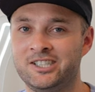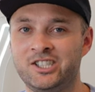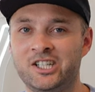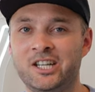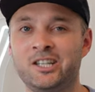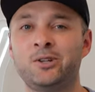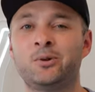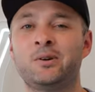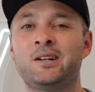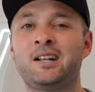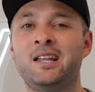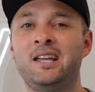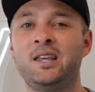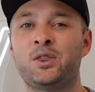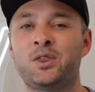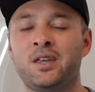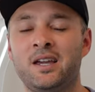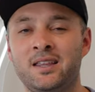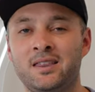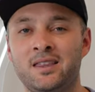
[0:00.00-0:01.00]
genuinely
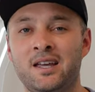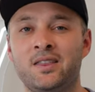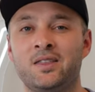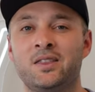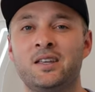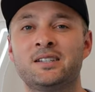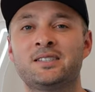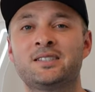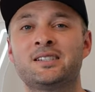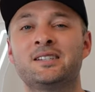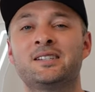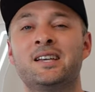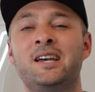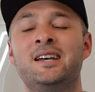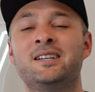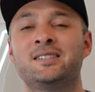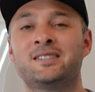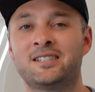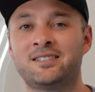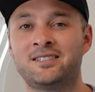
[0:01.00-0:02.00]
think that this
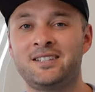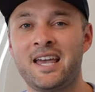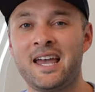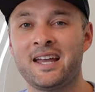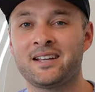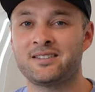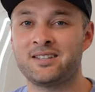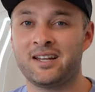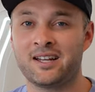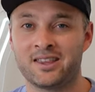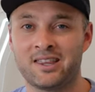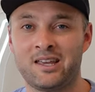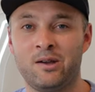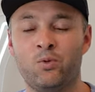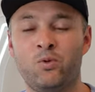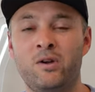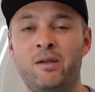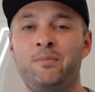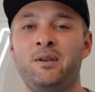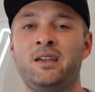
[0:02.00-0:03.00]
is a tactic
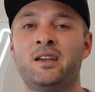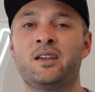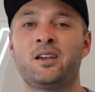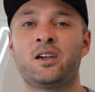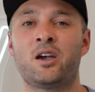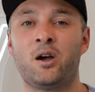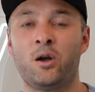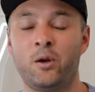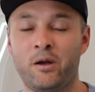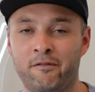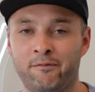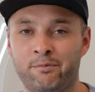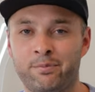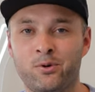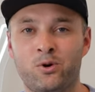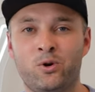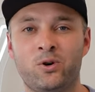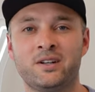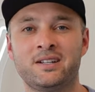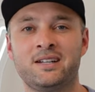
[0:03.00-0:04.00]
that Webby and Co have
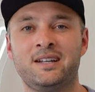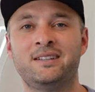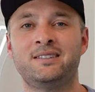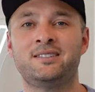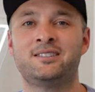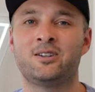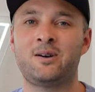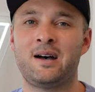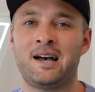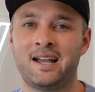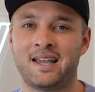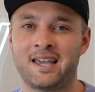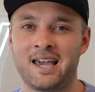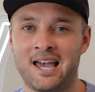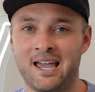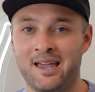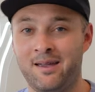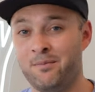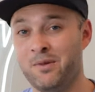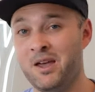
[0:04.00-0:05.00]
brought into our
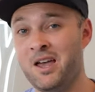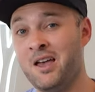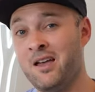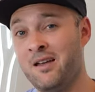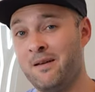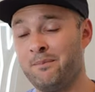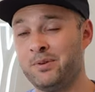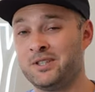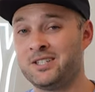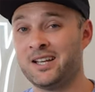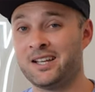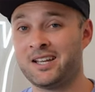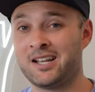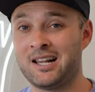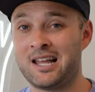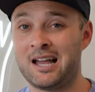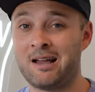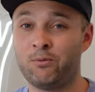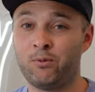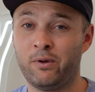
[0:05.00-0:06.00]
game. In
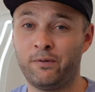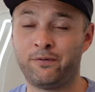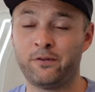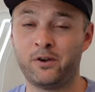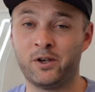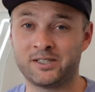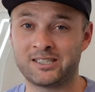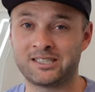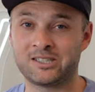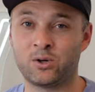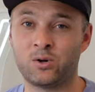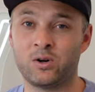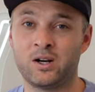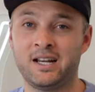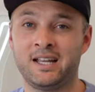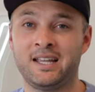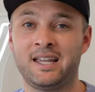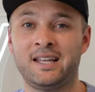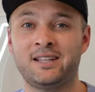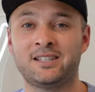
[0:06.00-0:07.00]
particular, we first saw
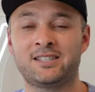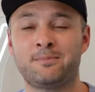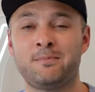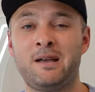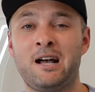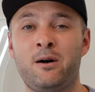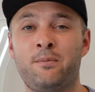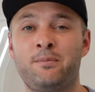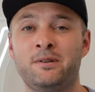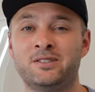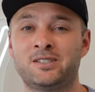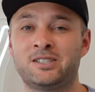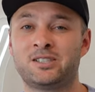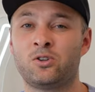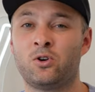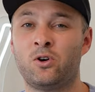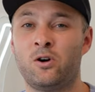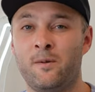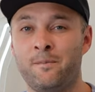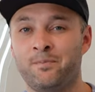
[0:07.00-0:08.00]
it against Melbourne
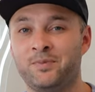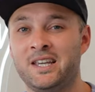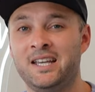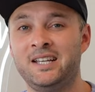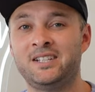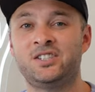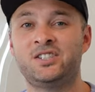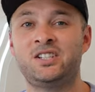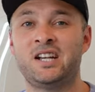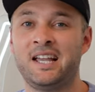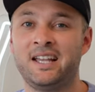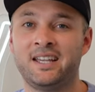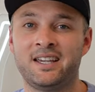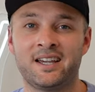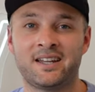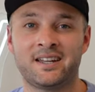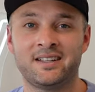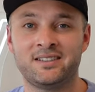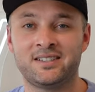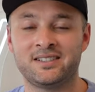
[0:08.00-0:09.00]
Storm, SJ
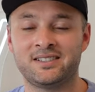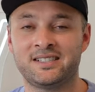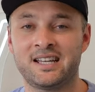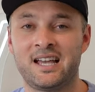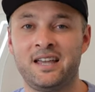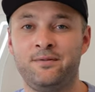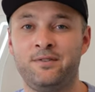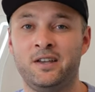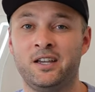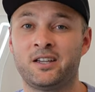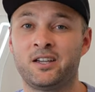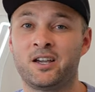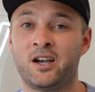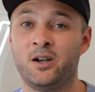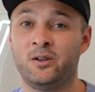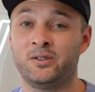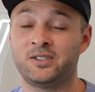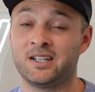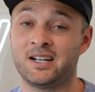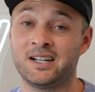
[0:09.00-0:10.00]
kicking to Xavier
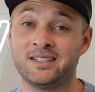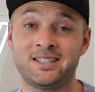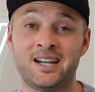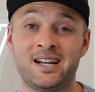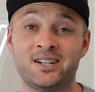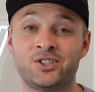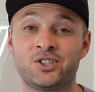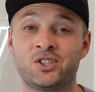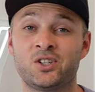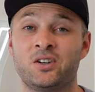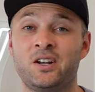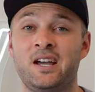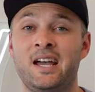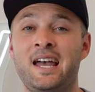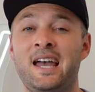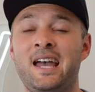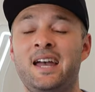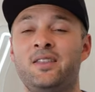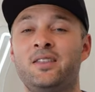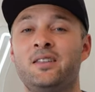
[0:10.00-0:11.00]
Coates, and I touched on it
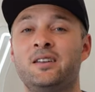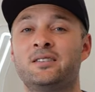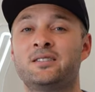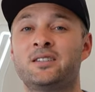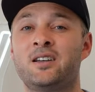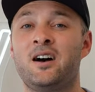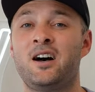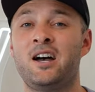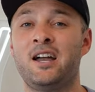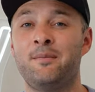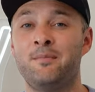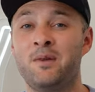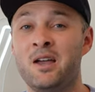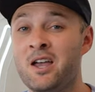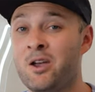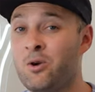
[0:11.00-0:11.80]
at the time.